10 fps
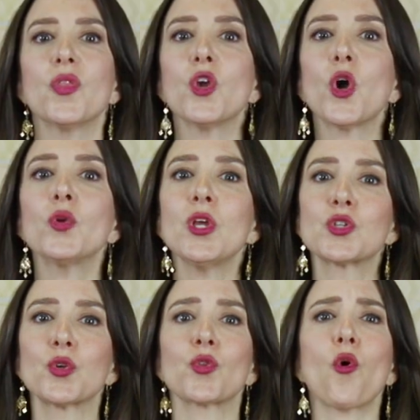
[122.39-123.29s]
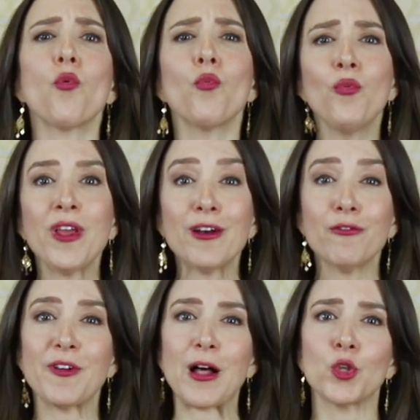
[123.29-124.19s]
The only truth or
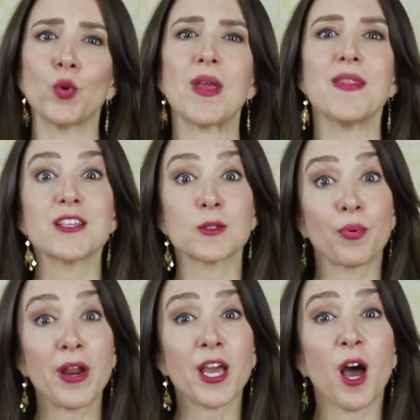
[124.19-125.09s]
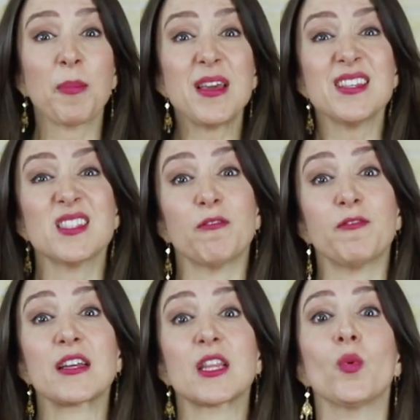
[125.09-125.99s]
real value in this breakup is the
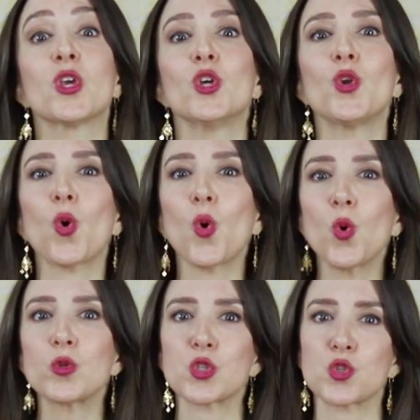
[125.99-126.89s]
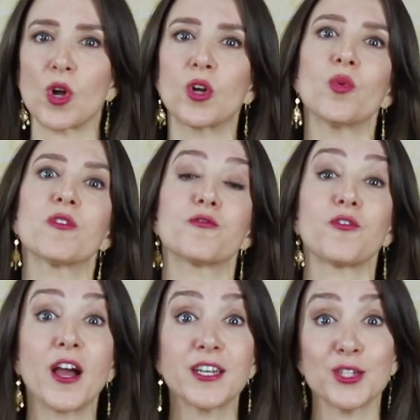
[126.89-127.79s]
fact that we can all struggle with
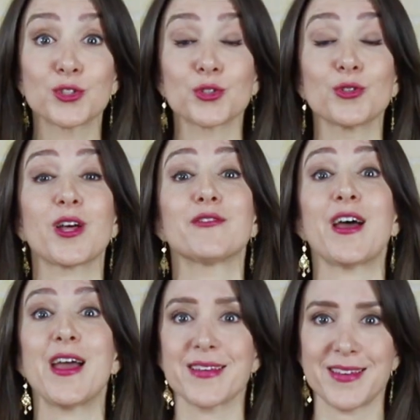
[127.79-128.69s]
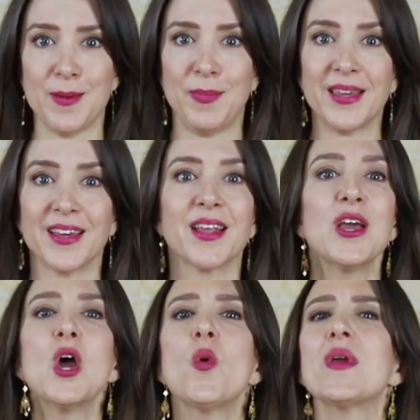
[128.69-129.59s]
finding true love and keeping it.
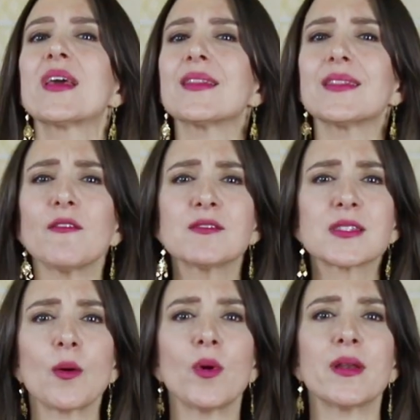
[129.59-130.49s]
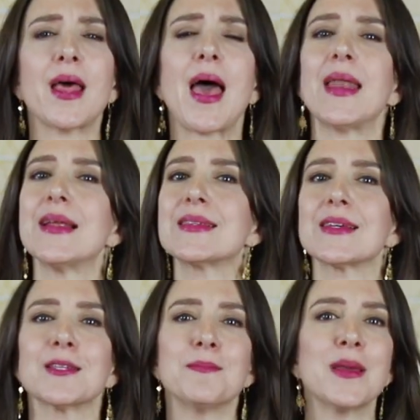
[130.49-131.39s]
We can love someone and it
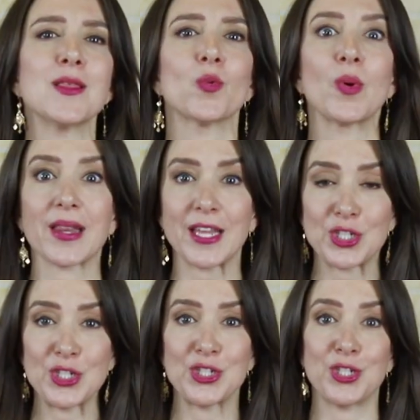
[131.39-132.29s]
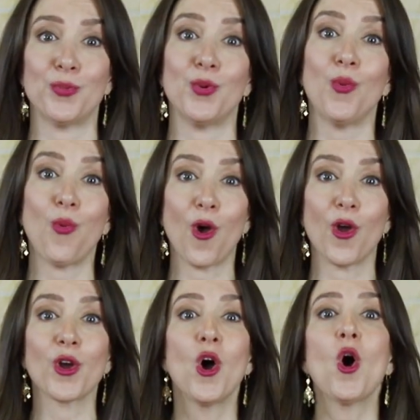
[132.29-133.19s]
doesn't mean the relationship will work,